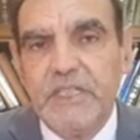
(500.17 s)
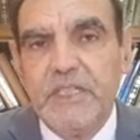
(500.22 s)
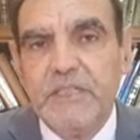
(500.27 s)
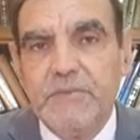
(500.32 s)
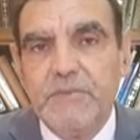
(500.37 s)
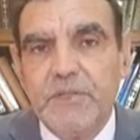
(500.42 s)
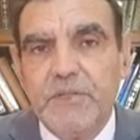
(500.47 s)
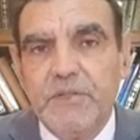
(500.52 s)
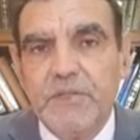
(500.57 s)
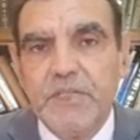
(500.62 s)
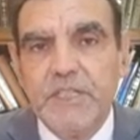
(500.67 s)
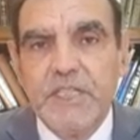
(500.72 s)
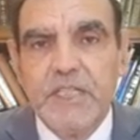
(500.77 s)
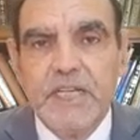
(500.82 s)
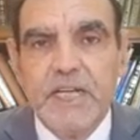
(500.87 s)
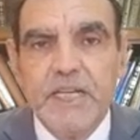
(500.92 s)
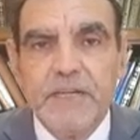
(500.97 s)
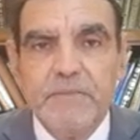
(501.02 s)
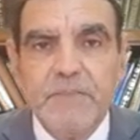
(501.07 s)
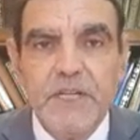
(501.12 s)
That's because
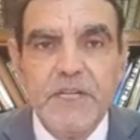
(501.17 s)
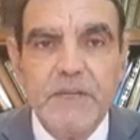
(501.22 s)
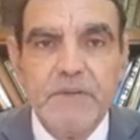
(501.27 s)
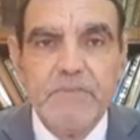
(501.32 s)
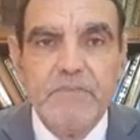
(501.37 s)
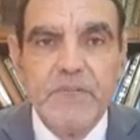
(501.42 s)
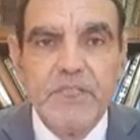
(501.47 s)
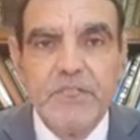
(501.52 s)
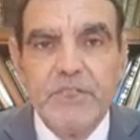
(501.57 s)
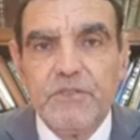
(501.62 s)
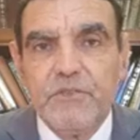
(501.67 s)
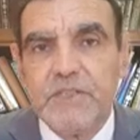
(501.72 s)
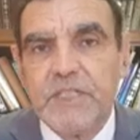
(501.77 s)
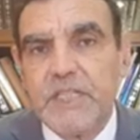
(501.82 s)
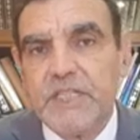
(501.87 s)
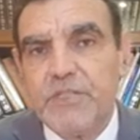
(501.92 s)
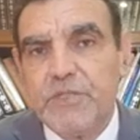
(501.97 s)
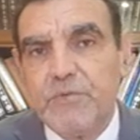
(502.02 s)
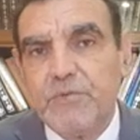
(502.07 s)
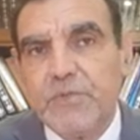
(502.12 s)
there are many materials
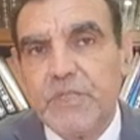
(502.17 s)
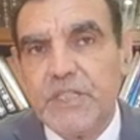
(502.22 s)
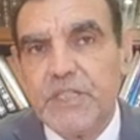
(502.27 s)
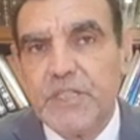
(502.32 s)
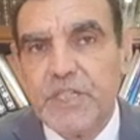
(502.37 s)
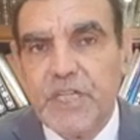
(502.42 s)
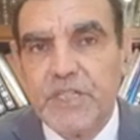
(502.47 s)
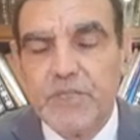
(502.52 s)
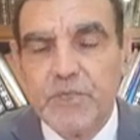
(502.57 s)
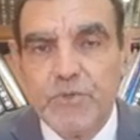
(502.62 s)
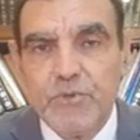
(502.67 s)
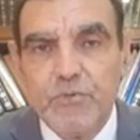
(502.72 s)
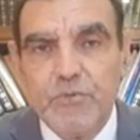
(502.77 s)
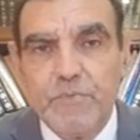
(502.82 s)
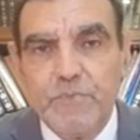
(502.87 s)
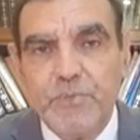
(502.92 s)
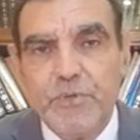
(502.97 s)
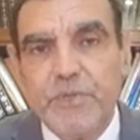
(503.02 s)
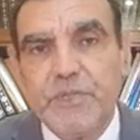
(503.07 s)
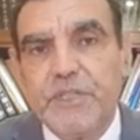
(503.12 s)
that use it just
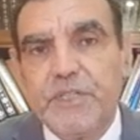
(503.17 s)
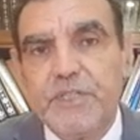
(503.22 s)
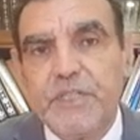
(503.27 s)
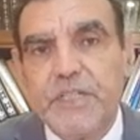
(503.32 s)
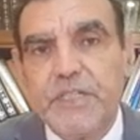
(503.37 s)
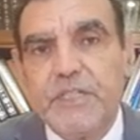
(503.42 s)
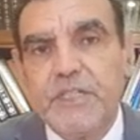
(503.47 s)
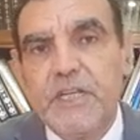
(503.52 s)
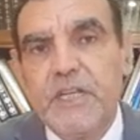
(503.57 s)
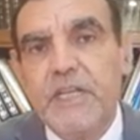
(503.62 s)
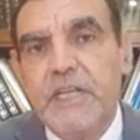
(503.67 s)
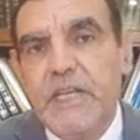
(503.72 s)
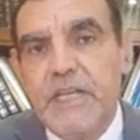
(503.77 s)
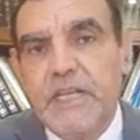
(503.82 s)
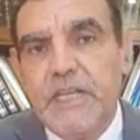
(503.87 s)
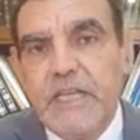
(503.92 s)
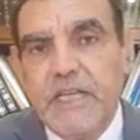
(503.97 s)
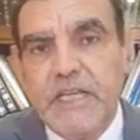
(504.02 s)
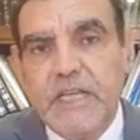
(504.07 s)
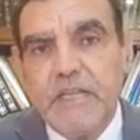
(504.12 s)
to put this
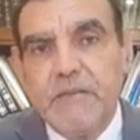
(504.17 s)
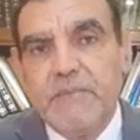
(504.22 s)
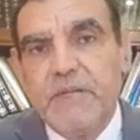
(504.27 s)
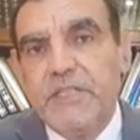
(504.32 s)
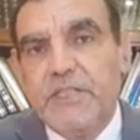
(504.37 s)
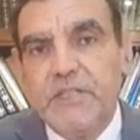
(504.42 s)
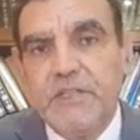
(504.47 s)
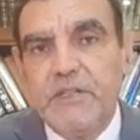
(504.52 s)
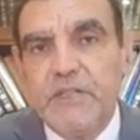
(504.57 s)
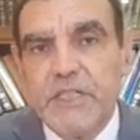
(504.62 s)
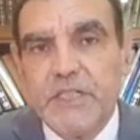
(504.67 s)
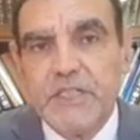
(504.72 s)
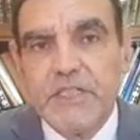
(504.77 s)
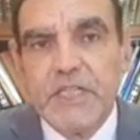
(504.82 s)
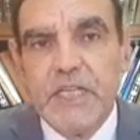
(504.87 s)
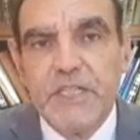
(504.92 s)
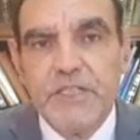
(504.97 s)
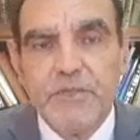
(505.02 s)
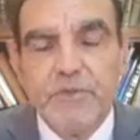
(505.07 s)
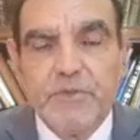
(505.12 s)
material
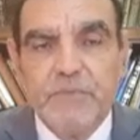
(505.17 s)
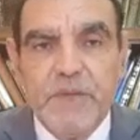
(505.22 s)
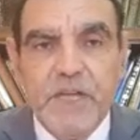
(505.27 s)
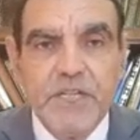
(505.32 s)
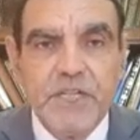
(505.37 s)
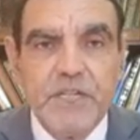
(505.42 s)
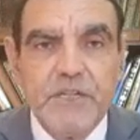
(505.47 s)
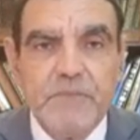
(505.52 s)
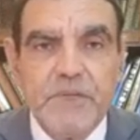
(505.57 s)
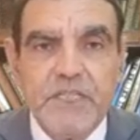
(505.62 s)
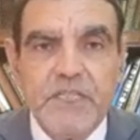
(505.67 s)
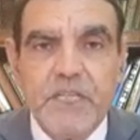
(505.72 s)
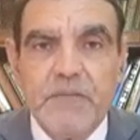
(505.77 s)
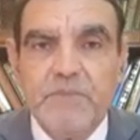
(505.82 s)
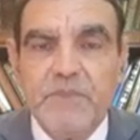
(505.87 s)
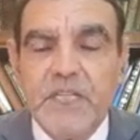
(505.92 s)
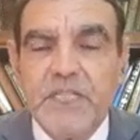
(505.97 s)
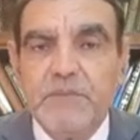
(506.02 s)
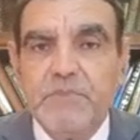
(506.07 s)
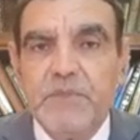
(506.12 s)
inside your machine, but
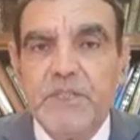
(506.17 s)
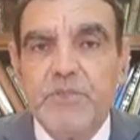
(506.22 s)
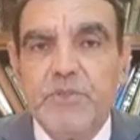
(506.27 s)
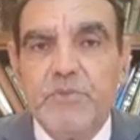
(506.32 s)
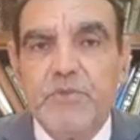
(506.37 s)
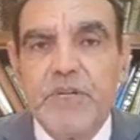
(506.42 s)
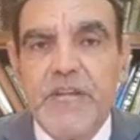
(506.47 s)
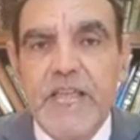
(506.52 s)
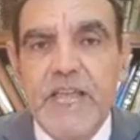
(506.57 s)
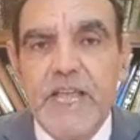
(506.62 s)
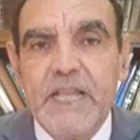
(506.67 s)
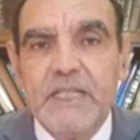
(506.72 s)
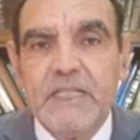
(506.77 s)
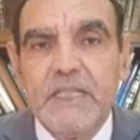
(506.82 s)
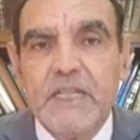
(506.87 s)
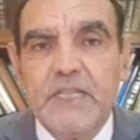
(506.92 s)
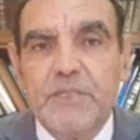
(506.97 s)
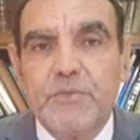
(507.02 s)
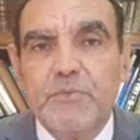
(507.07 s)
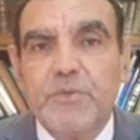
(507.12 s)
not with your
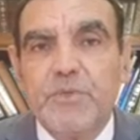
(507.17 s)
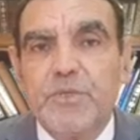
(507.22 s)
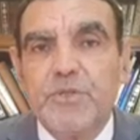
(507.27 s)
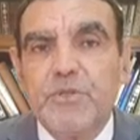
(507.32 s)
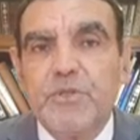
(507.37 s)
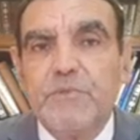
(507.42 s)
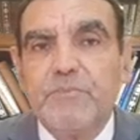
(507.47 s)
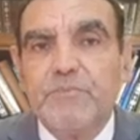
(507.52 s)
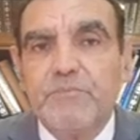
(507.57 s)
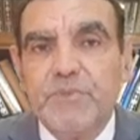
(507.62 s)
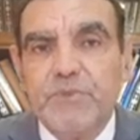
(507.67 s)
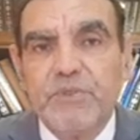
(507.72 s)
hand. That puts some.